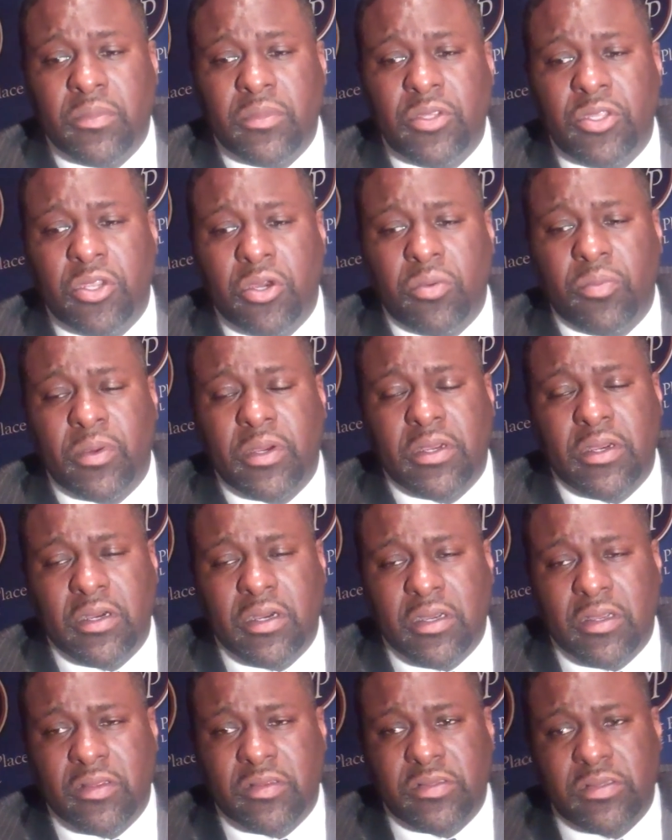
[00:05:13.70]
you know,
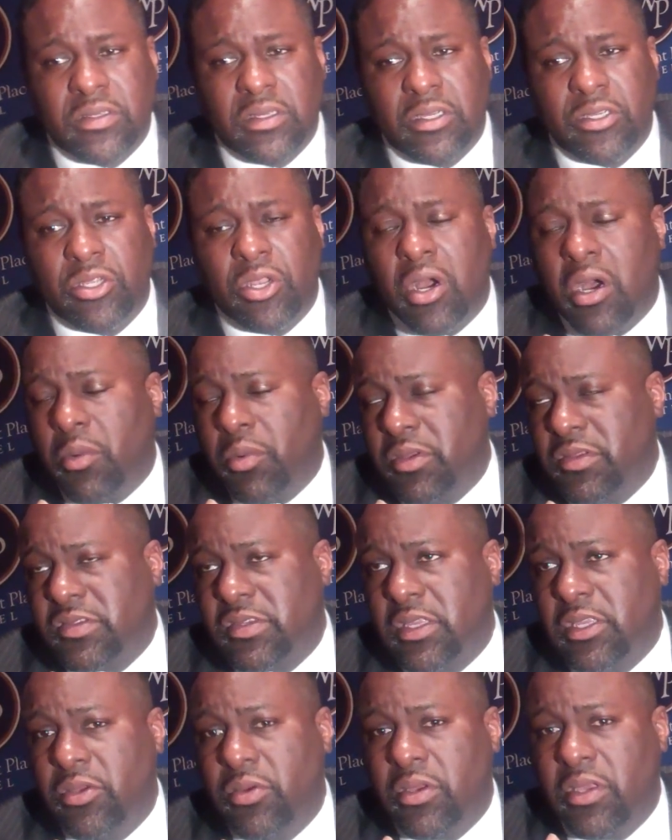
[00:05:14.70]
because you know, I always
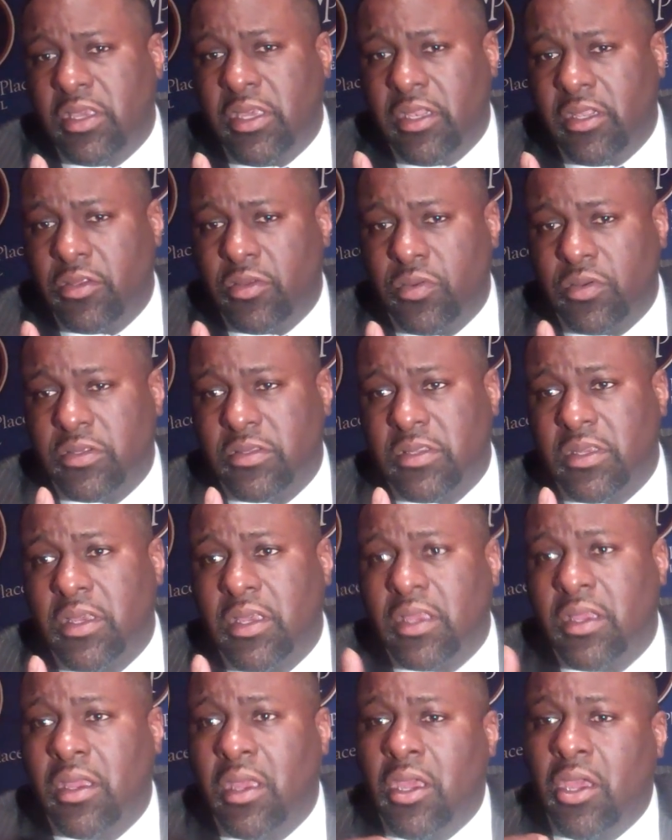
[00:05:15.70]
say you can get into a
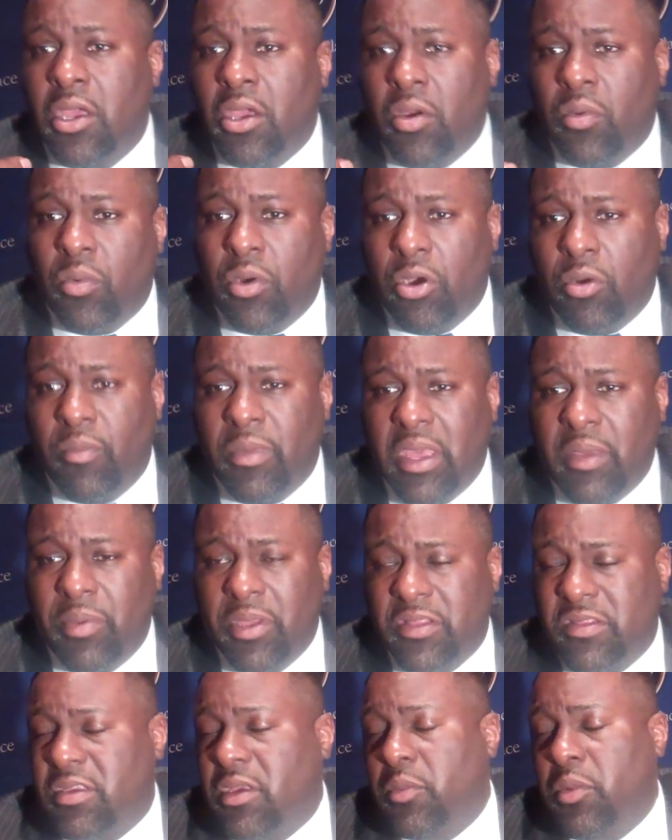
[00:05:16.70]
team well, maybe
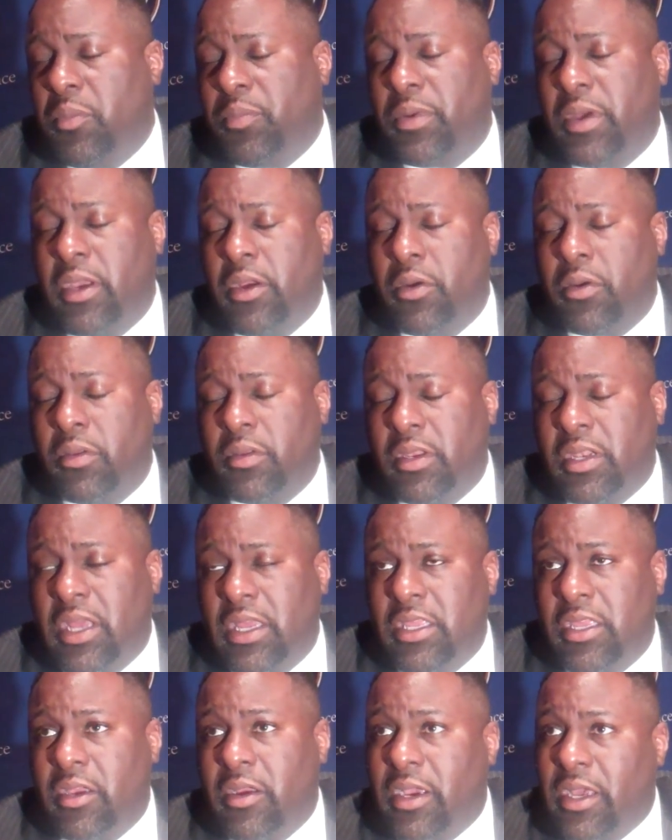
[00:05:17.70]
a team we played early in
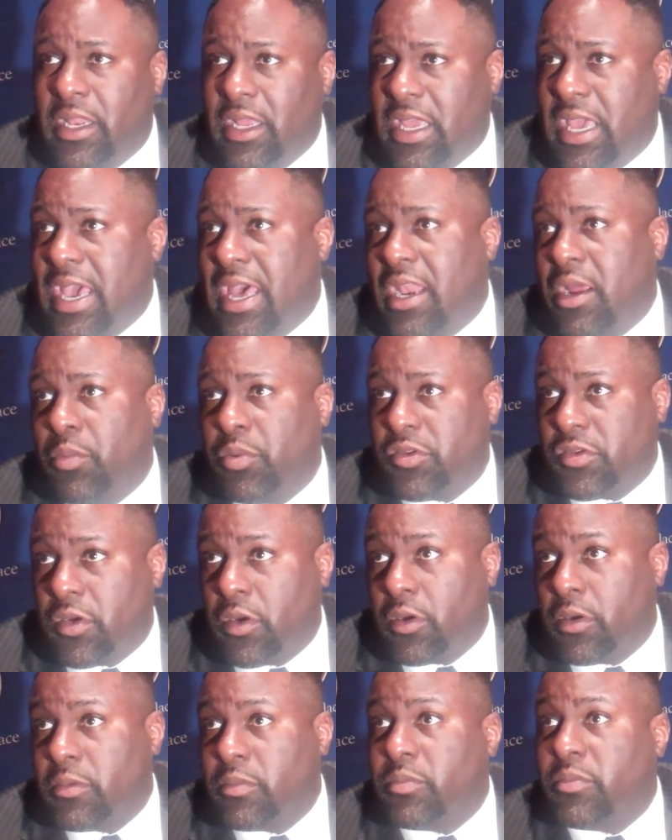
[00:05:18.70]
that year had a guy that was
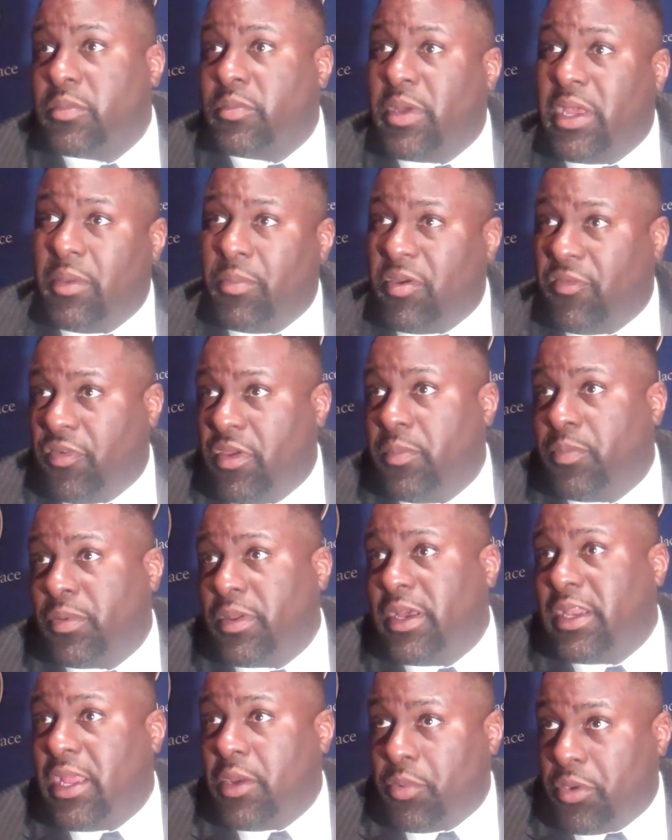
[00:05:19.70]
hurt. and Maybe if he
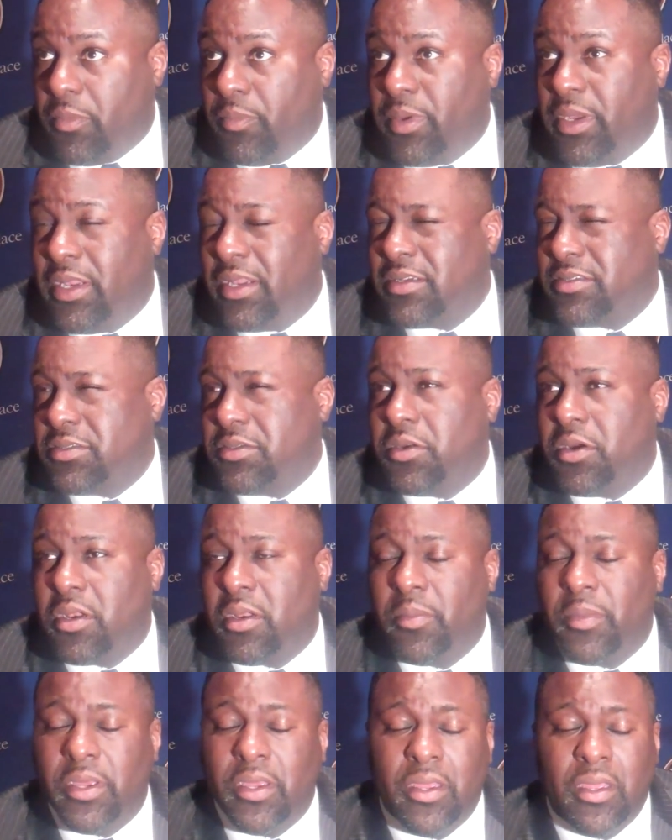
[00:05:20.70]
played, they would have beat us. You know
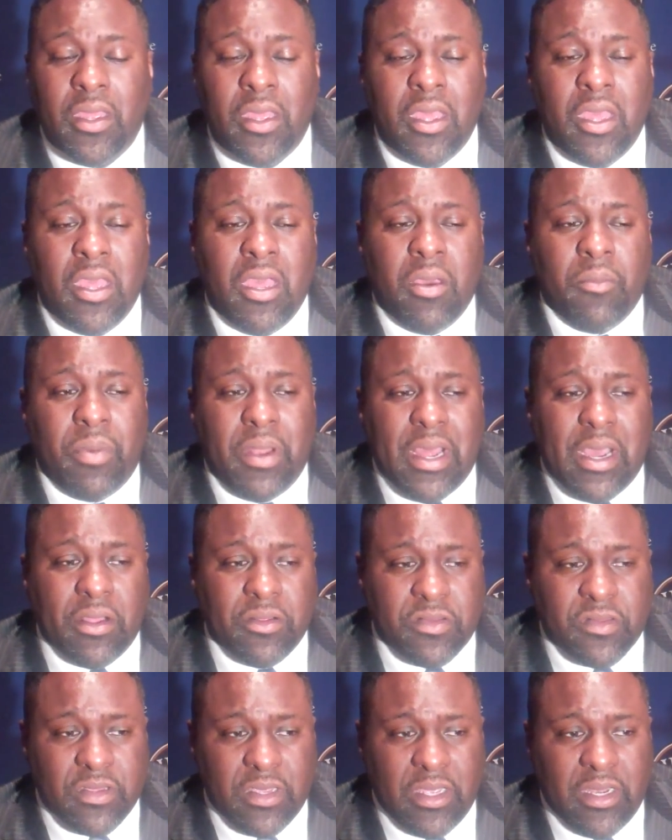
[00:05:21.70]
what I mean? But I'll
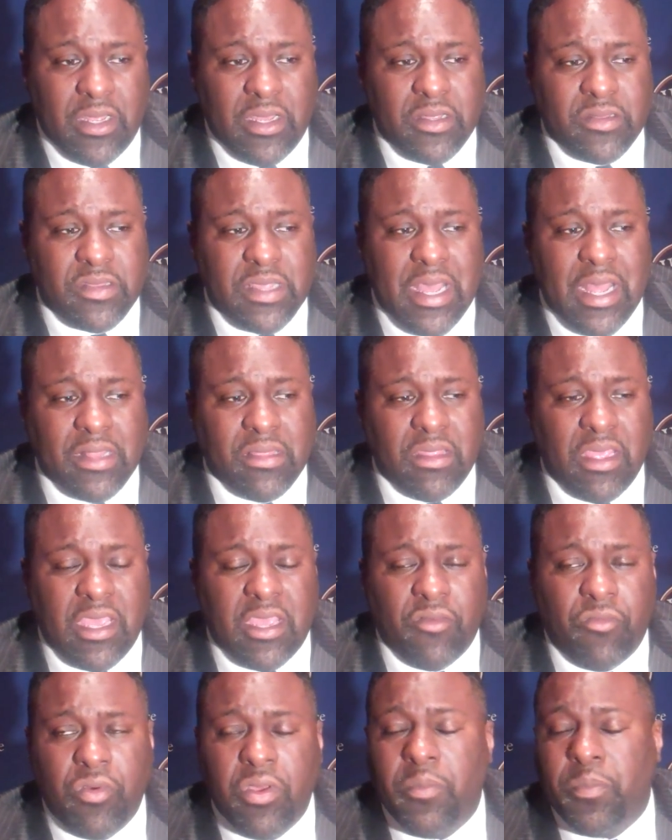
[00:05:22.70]
say this: I think
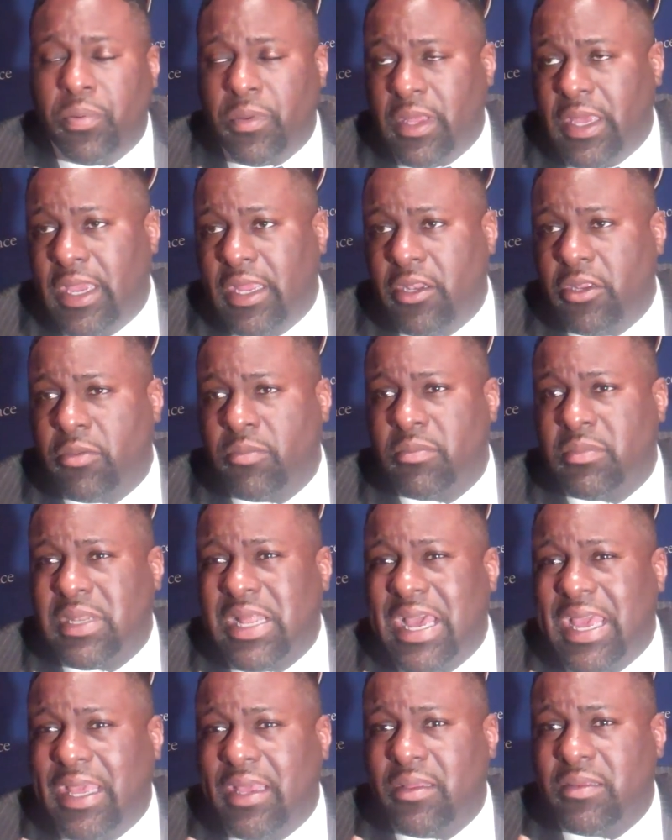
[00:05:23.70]
if we played them
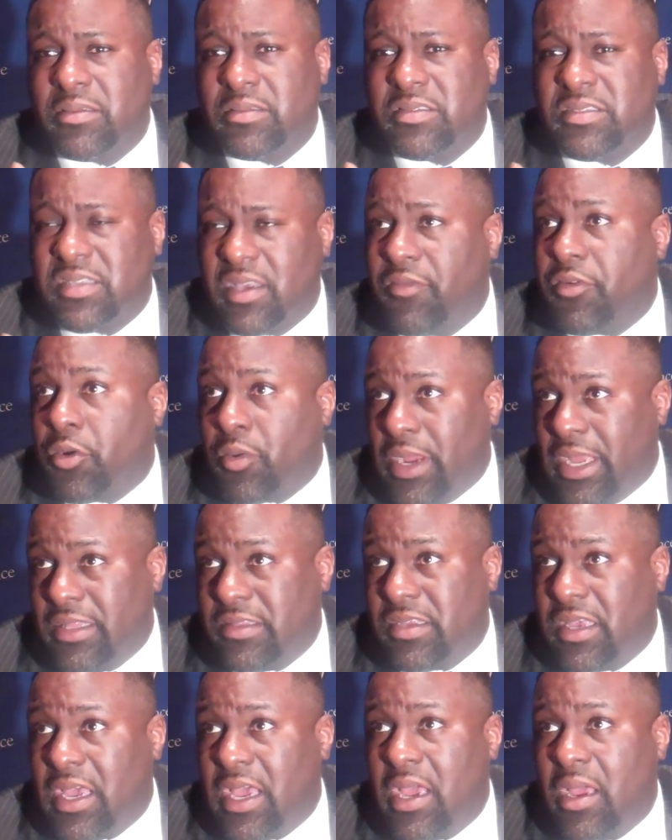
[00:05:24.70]
like seven or eight
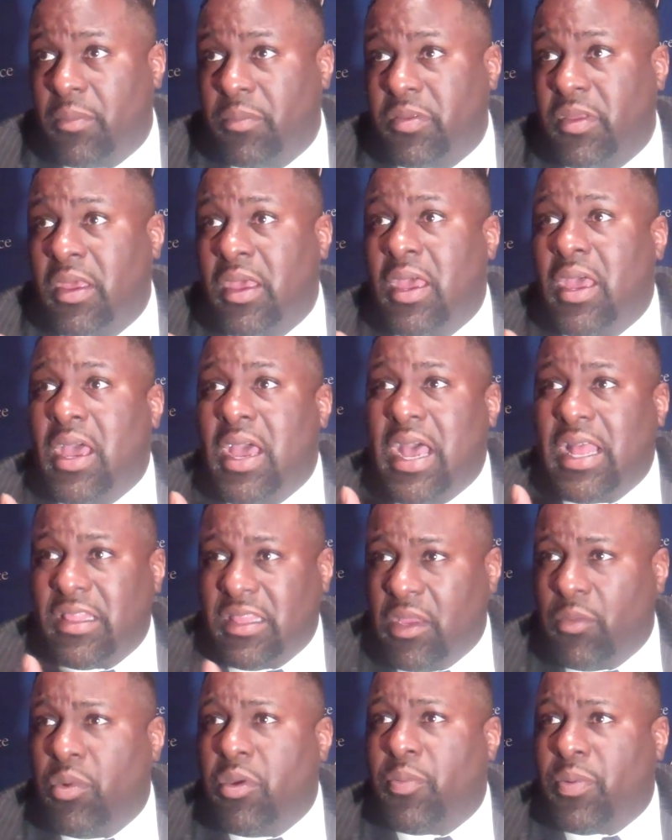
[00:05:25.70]
times, I
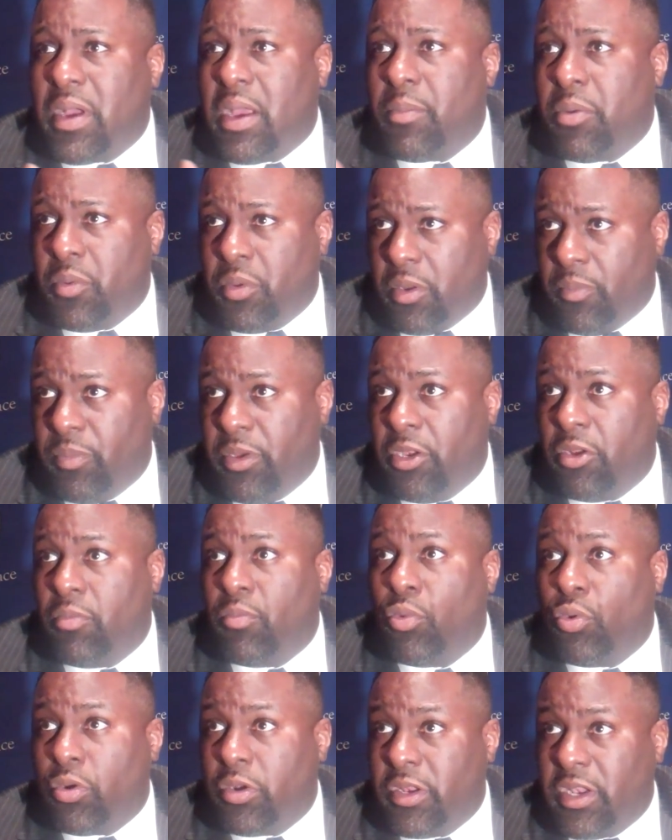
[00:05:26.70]
think we probably would have beat them
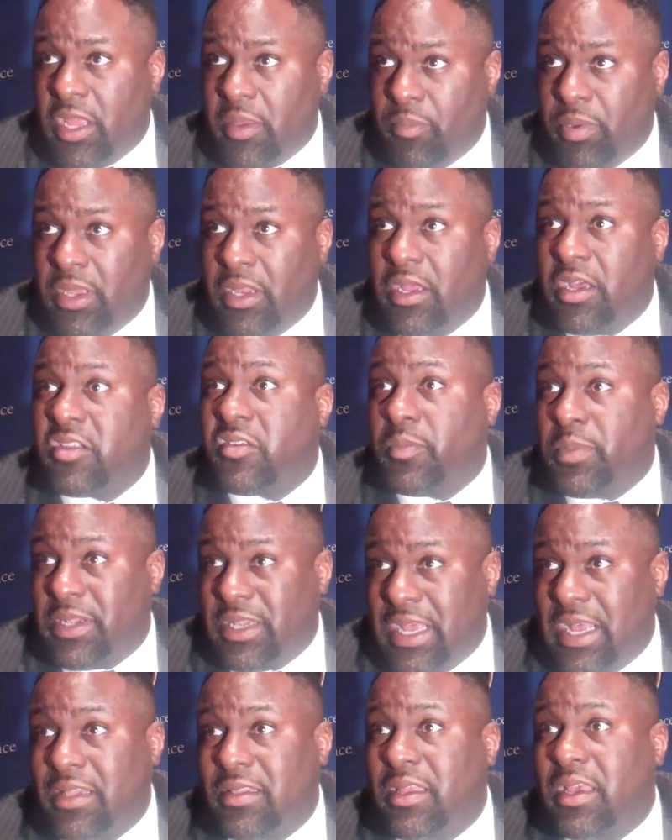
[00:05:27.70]
more than they beat us. But
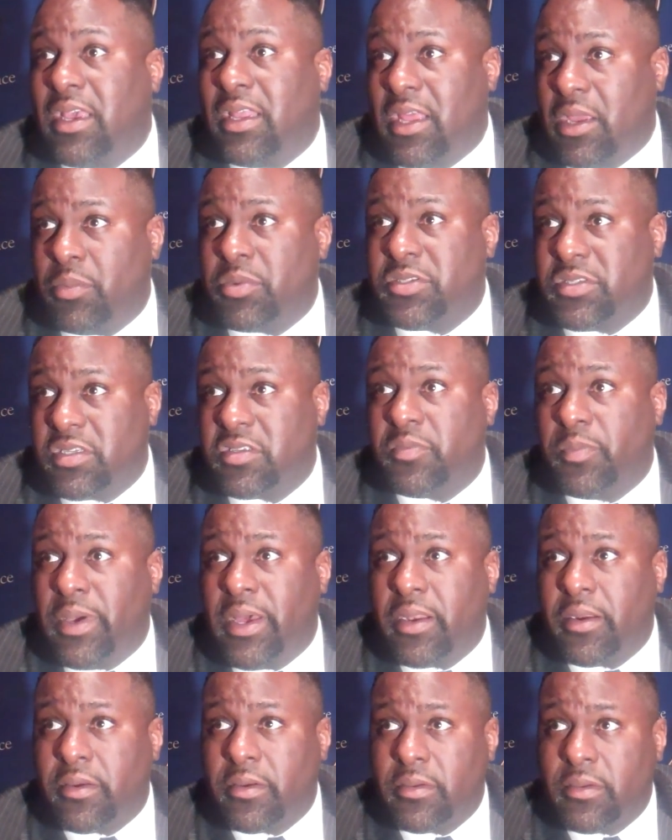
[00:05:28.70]
that day, they was just
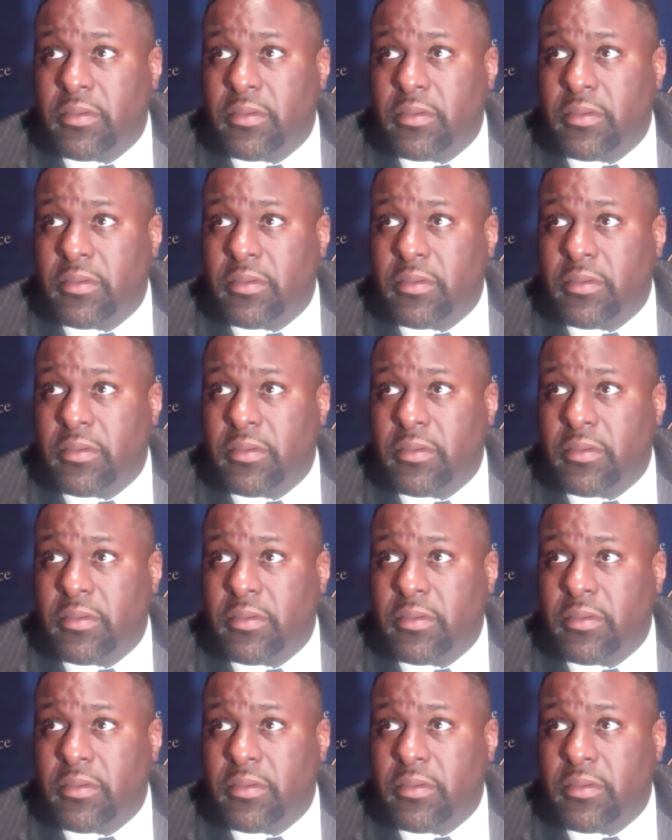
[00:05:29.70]
better.